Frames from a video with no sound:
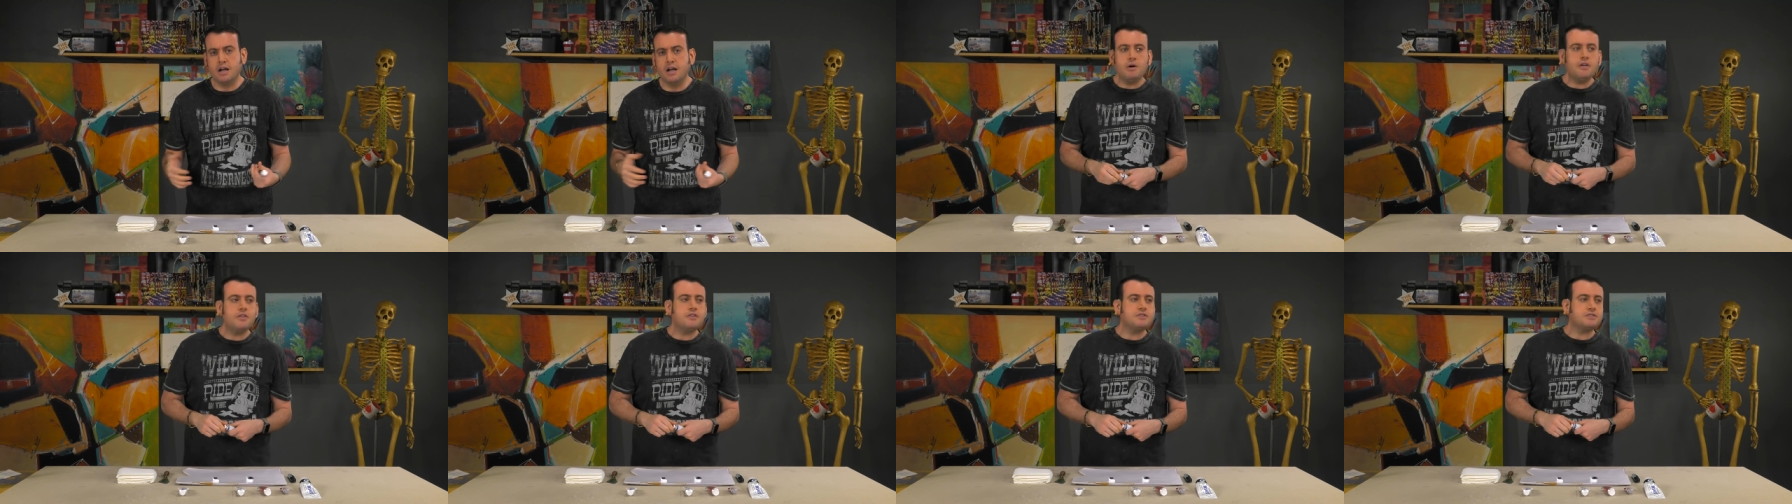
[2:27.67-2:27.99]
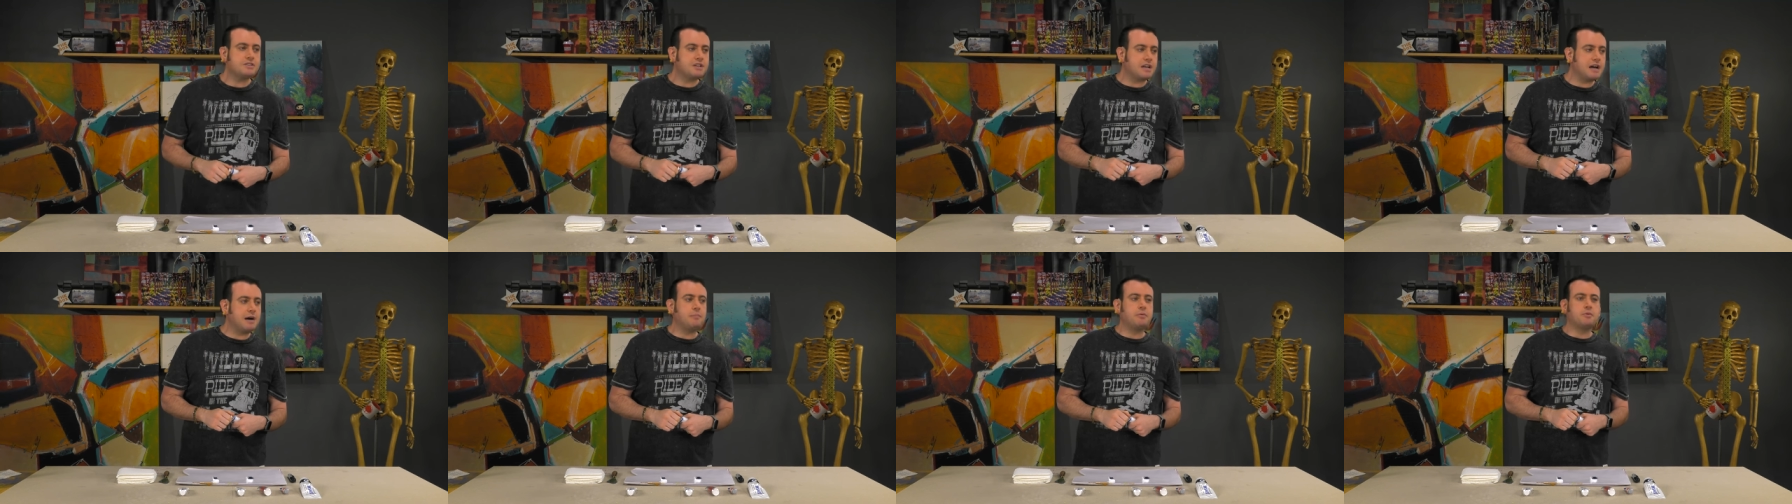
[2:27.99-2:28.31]
Well,
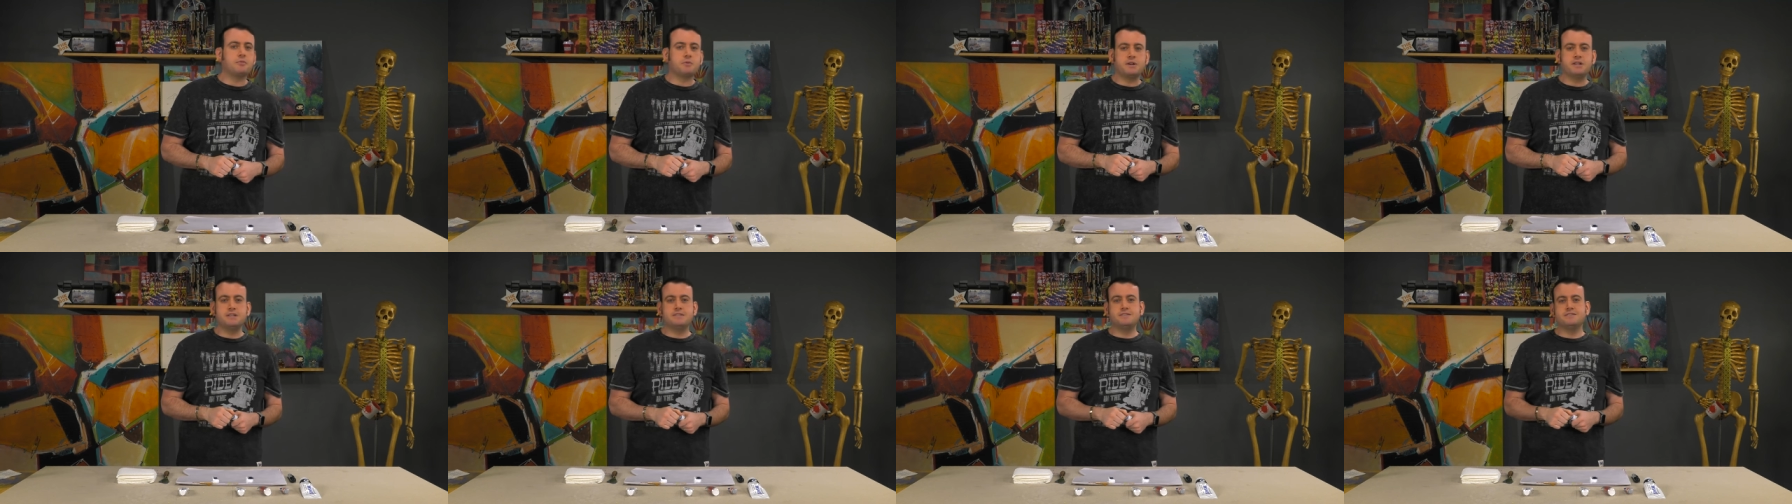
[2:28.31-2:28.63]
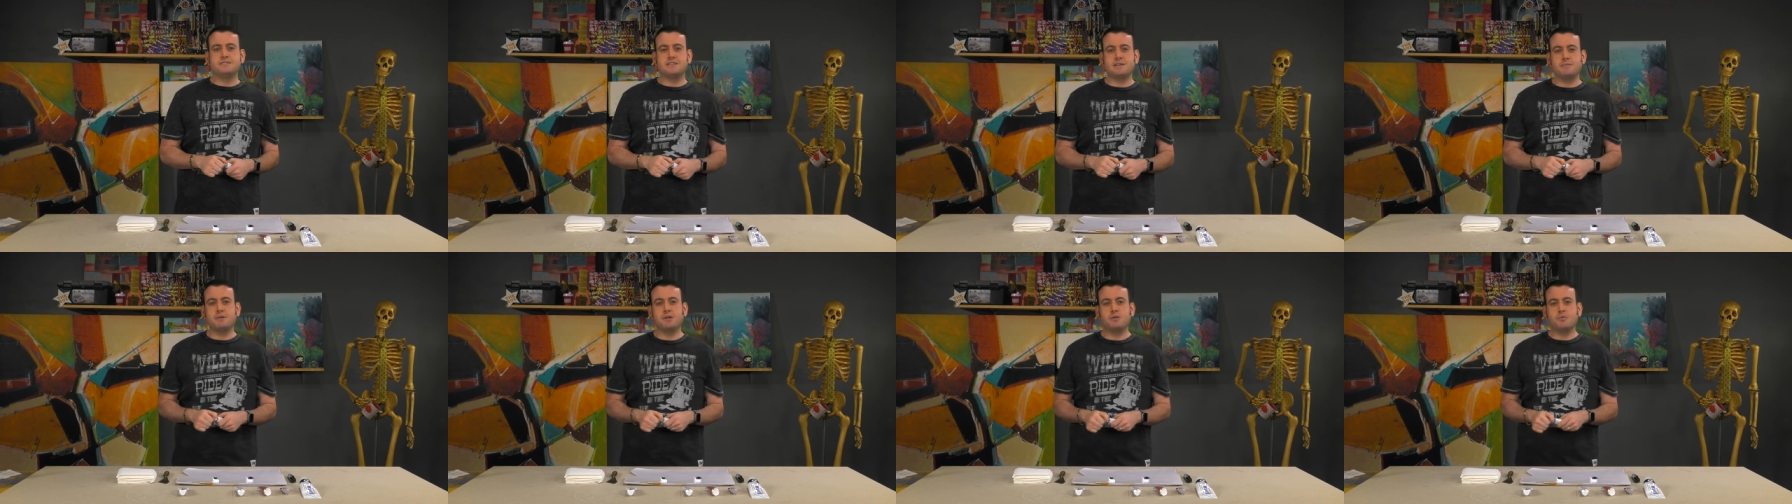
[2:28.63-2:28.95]
there's a couple
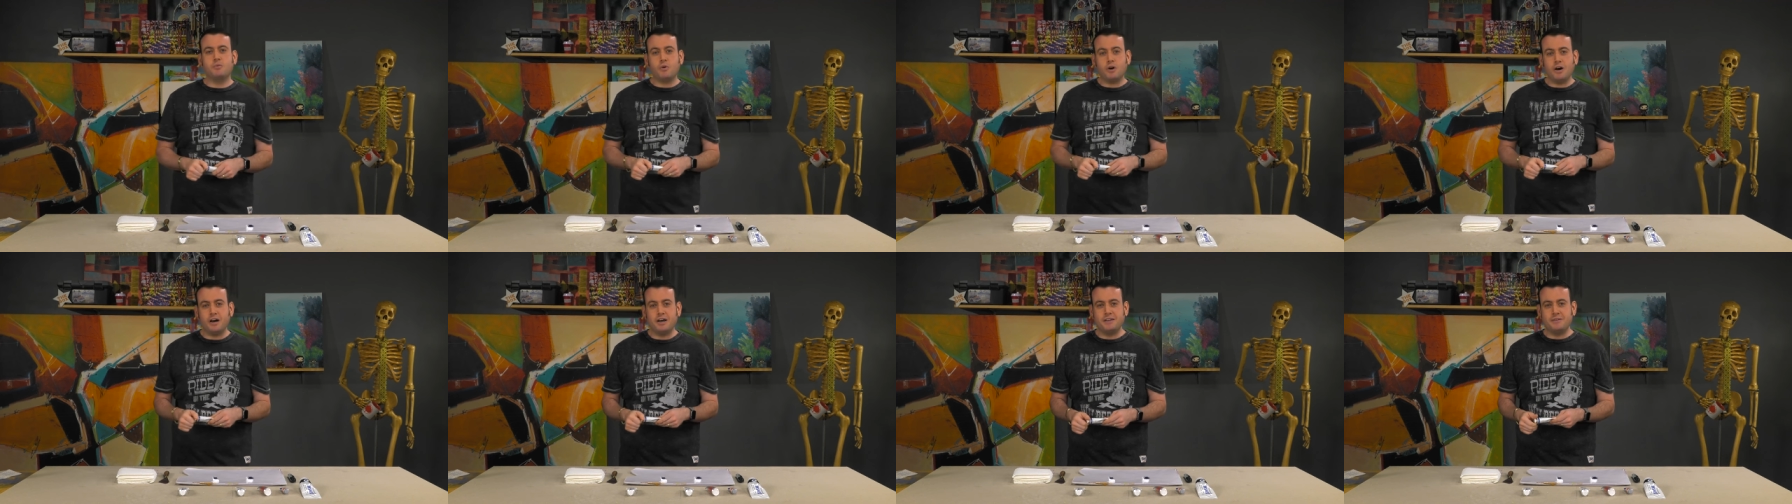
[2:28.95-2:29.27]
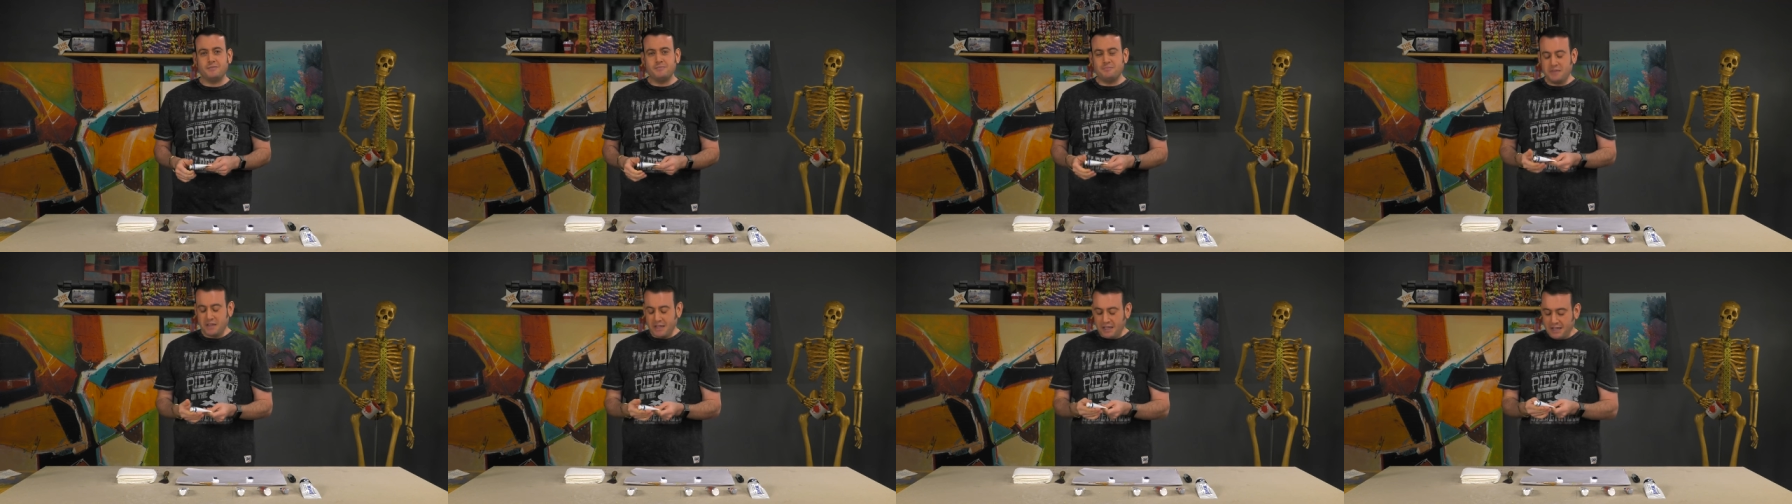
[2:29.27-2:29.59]
reasons. I mean,
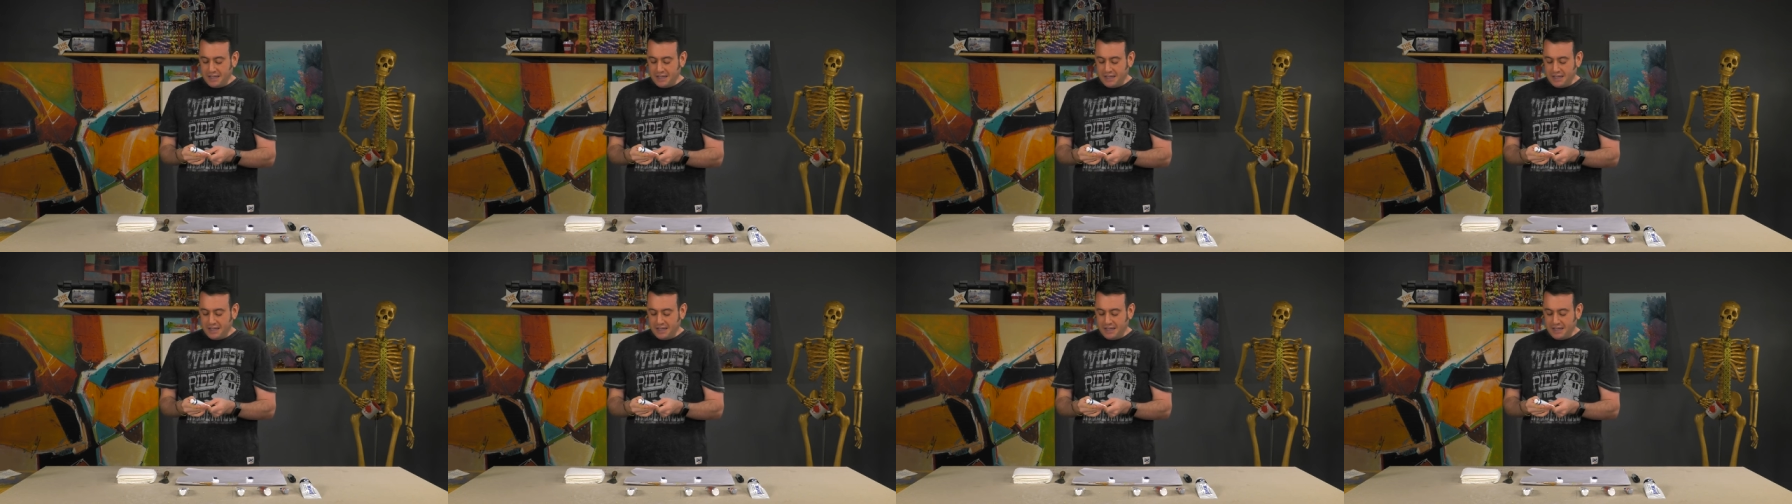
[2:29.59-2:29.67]
one,